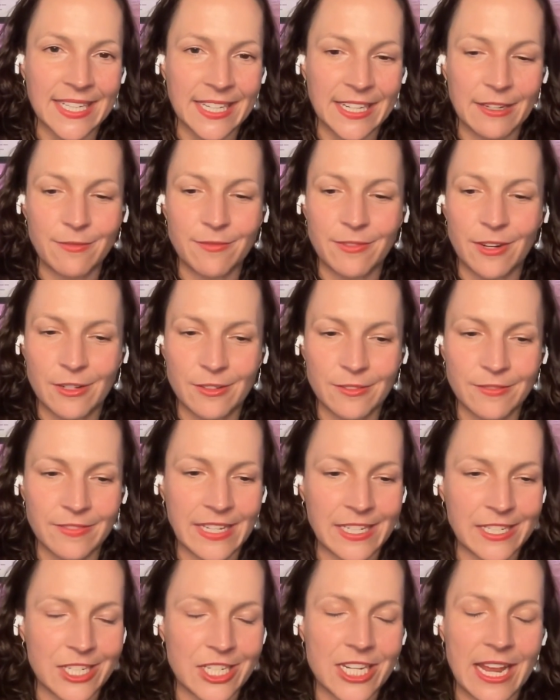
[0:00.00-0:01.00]

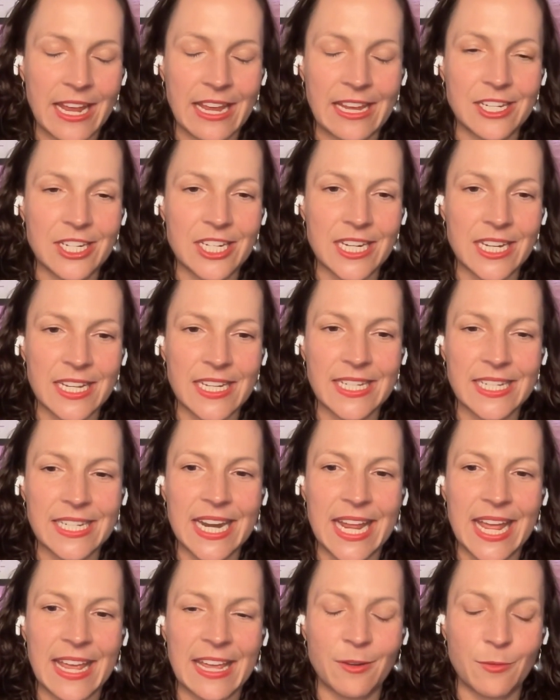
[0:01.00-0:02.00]
evolving, changing,
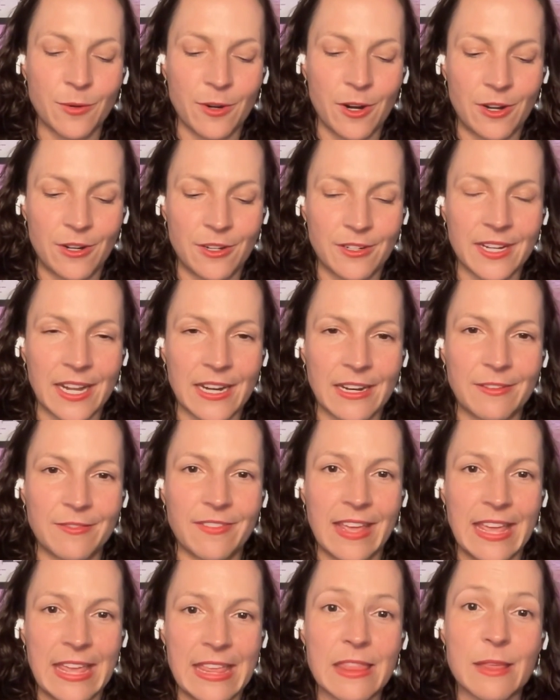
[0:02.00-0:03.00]
and we're all kind of
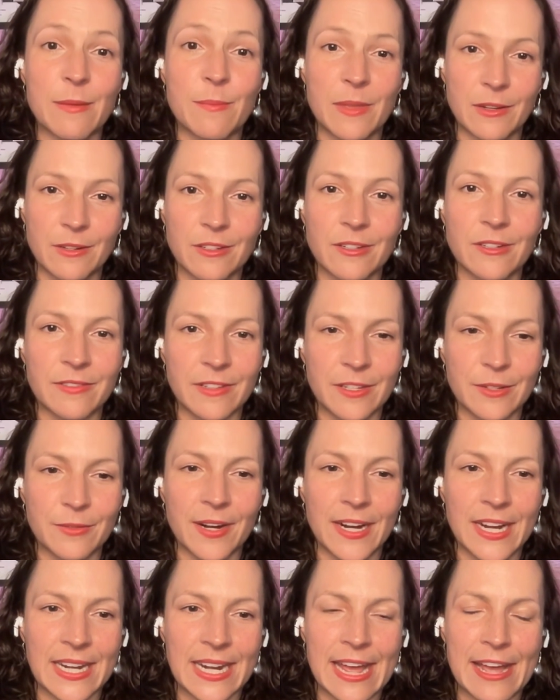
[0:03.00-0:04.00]
in the middle of it
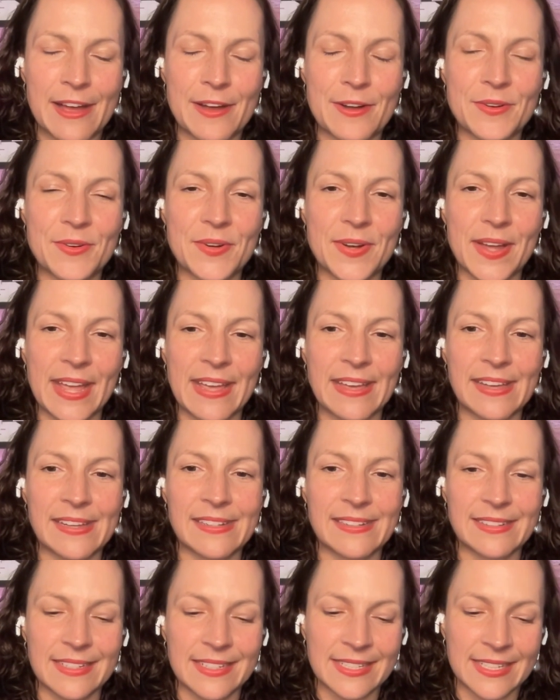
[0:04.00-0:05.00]
right now
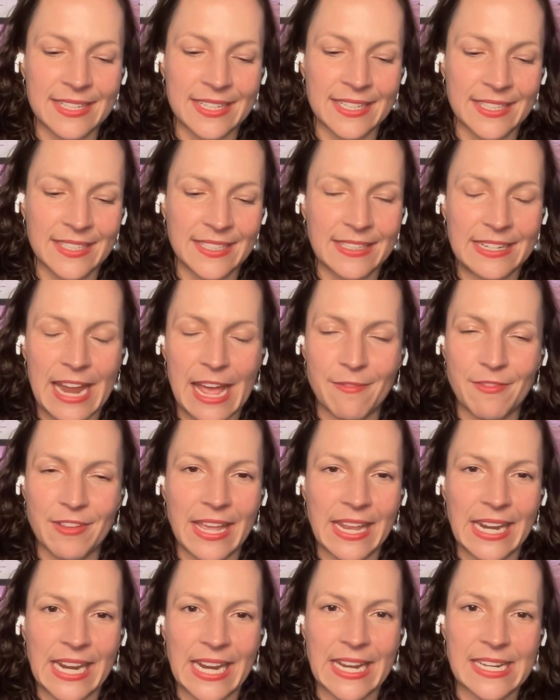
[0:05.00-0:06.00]
and
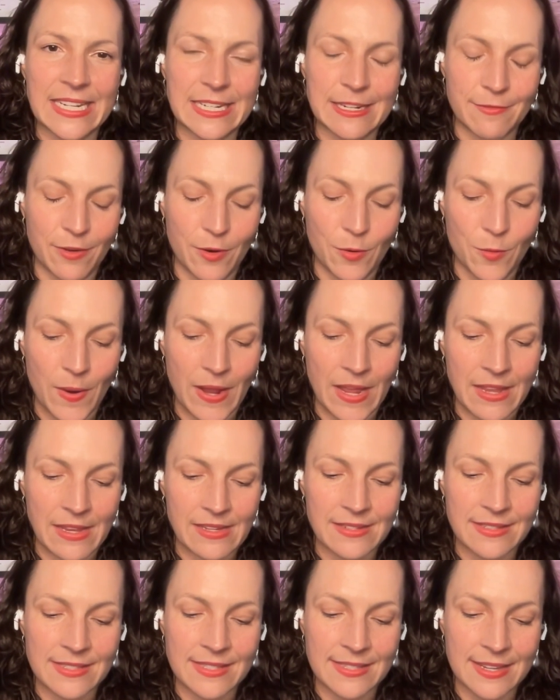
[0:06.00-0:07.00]
navigating it in different
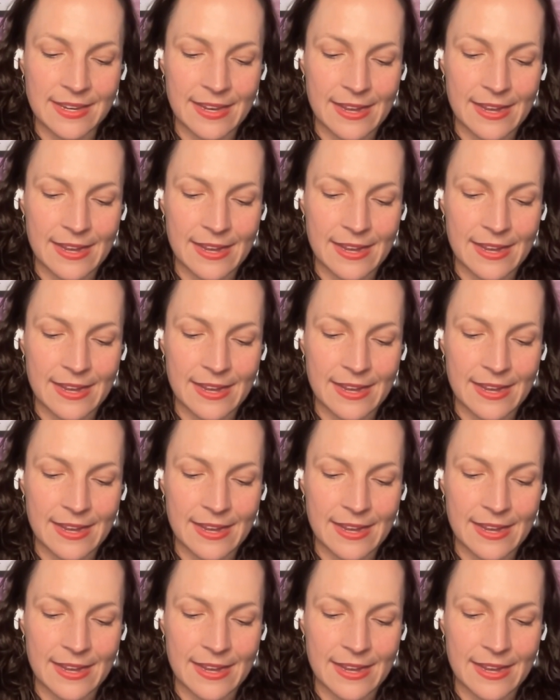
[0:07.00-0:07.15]
ways.